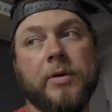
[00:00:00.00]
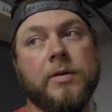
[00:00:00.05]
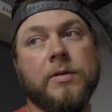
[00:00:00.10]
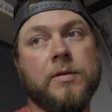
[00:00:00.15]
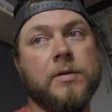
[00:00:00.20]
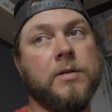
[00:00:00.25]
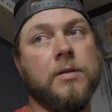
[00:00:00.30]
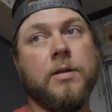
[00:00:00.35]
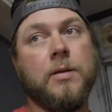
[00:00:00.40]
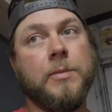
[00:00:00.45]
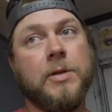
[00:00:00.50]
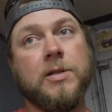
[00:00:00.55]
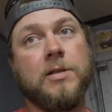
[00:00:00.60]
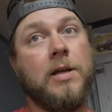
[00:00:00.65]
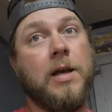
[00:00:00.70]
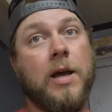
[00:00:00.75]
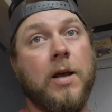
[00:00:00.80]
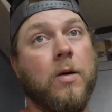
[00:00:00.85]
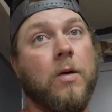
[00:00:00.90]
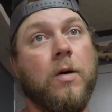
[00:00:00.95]
to its limits
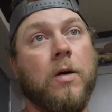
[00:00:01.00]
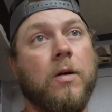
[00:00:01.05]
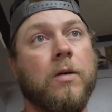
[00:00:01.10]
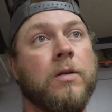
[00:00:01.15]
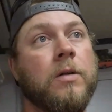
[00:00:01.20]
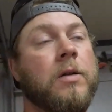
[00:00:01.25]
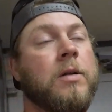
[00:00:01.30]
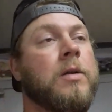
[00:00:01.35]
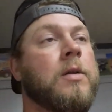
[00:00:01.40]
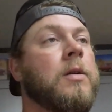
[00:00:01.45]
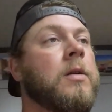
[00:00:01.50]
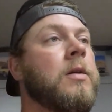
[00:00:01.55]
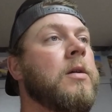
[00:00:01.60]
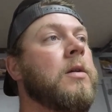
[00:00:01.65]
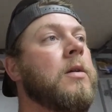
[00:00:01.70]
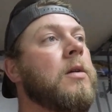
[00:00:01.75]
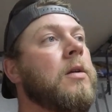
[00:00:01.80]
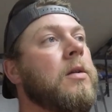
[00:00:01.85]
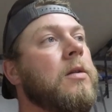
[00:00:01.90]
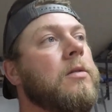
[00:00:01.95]
at all.
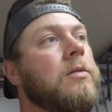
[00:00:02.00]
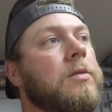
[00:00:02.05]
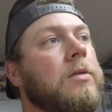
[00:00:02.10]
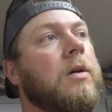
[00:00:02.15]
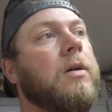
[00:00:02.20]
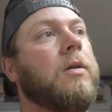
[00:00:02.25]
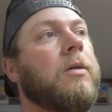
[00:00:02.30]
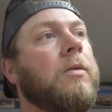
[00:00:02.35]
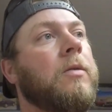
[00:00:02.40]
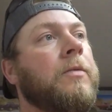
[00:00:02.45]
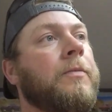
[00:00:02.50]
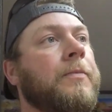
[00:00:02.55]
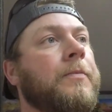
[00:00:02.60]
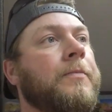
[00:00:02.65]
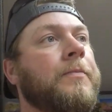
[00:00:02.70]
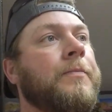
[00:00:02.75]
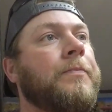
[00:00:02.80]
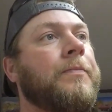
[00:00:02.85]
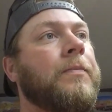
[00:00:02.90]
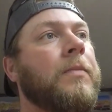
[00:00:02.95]
So
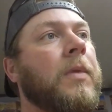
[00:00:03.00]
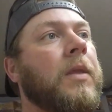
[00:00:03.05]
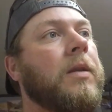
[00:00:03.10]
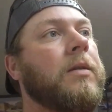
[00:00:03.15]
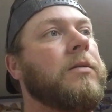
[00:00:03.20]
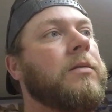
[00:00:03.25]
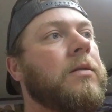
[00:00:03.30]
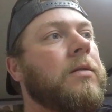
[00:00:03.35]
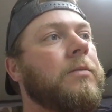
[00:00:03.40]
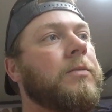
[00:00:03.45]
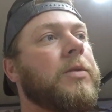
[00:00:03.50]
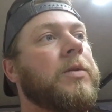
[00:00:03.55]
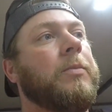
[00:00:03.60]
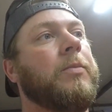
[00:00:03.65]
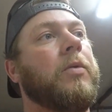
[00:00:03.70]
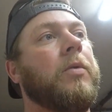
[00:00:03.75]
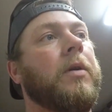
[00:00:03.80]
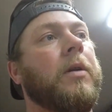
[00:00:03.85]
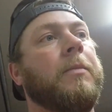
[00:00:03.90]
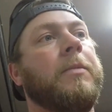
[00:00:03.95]
some
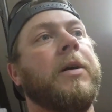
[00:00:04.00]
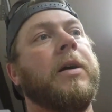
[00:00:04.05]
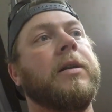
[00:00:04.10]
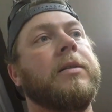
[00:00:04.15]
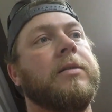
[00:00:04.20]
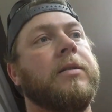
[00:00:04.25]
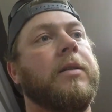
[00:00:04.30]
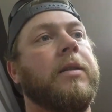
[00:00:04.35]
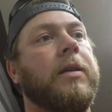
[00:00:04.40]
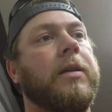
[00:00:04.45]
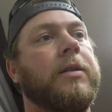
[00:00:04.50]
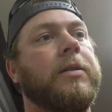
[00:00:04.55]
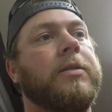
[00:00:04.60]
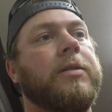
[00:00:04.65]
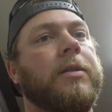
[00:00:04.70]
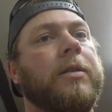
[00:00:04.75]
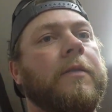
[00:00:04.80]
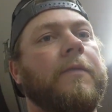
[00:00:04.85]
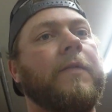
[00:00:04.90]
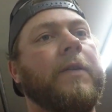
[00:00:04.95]
supporting mods to the
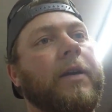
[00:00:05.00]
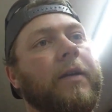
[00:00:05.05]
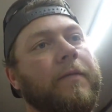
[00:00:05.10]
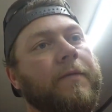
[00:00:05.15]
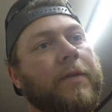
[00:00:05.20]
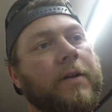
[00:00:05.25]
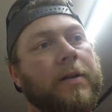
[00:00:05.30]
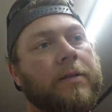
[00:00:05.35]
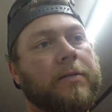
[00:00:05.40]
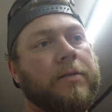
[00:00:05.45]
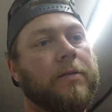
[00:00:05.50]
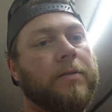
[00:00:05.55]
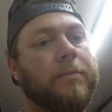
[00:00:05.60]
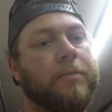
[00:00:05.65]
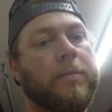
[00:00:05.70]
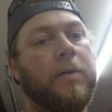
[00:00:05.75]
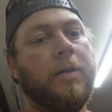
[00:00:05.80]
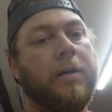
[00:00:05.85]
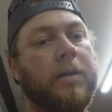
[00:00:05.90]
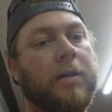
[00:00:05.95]
engine. If I can find some
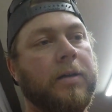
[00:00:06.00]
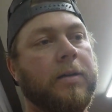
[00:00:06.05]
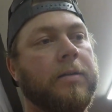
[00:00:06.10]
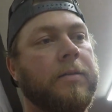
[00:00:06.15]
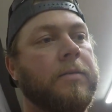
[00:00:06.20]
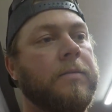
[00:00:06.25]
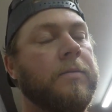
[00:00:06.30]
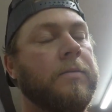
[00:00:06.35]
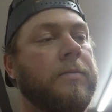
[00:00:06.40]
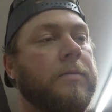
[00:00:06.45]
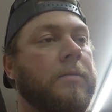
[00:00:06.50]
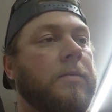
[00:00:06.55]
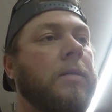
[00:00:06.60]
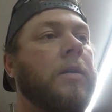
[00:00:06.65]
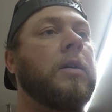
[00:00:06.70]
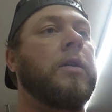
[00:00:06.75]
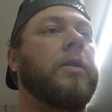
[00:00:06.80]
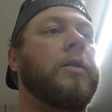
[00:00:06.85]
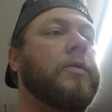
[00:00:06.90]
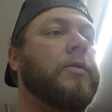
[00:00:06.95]

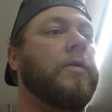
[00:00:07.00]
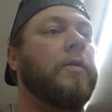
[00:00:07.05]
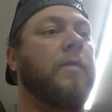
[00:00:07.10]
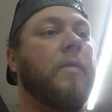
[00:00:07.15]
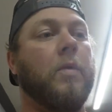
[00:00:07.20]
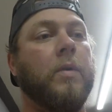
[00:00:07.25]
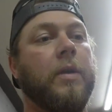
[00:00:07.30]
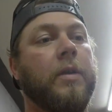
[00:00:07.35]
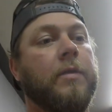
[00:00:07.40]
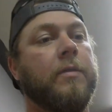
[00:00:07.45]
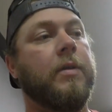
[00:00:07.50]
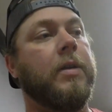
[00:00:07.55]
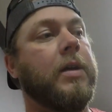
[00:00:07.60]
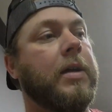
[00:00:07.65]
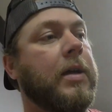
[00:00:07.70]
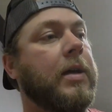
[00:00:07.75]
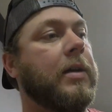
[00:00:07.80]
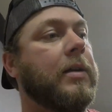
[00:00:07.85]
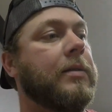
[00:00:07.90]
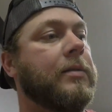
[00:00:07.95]
243
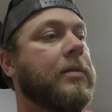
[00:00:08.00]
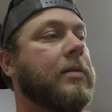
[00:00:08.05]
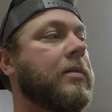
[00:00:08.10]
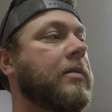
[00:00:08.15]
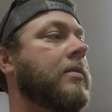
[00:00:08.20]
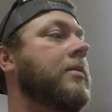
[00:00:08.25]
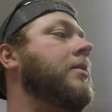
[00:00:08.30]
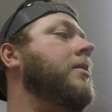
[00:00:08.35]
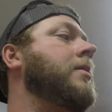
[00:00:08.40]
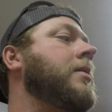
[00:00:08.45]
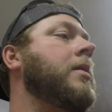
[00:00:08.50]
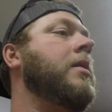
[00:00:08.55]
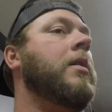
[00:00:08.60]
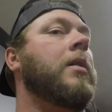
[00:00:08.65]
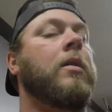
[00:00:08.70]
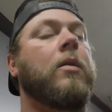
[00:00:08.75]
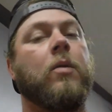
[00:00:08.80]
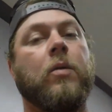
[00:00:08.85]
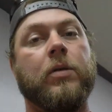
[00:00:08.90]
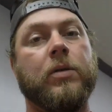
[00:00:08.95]
heads
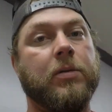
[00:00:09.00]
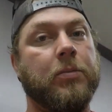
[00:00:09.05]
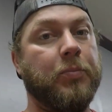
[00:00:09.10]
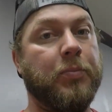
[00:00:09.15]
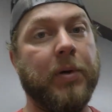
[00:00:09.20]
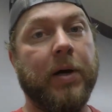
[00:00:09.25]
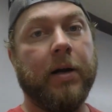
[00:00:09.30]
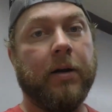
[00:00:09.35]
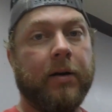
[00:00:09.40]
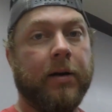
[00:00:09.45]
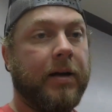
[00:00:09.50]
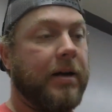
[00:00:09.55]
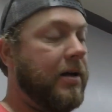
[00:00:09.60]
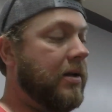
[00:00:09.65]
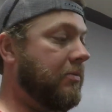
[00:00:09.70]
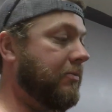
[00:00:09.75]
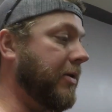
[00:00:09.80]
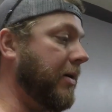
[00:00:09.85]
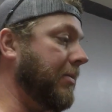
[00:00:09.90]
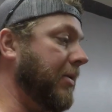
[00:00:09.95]
or some better
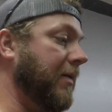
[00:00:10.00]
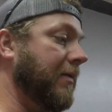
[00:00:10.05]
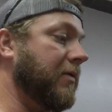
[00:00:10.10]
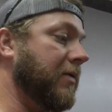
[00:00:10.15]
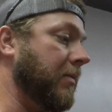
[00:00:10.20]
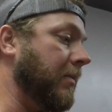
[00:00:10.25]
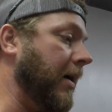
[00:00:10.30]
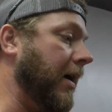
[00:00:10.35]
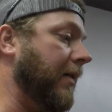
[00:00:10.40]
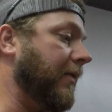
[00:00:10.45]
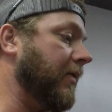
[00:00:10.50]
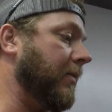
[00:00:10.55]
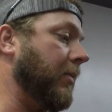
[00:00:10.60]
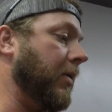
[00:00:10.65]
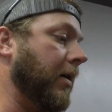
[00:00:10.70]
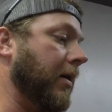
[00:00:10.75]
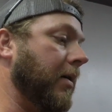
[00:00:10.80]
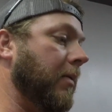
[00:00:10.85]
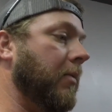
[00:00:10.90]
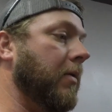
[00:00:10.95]
heads, maybe even some
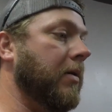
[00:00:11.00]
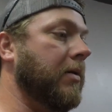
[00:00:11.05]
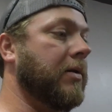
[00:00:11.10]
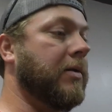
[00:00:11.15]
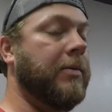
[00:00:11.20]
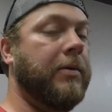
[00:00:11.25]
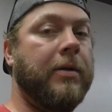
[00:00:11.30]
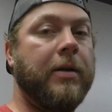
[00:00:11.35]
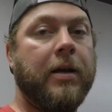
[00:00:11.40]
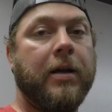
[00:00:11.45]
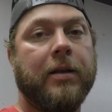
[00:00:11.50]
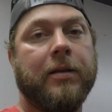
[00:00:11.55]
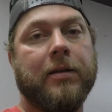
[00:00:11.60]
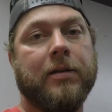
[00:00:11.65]
aftermarket ones to really get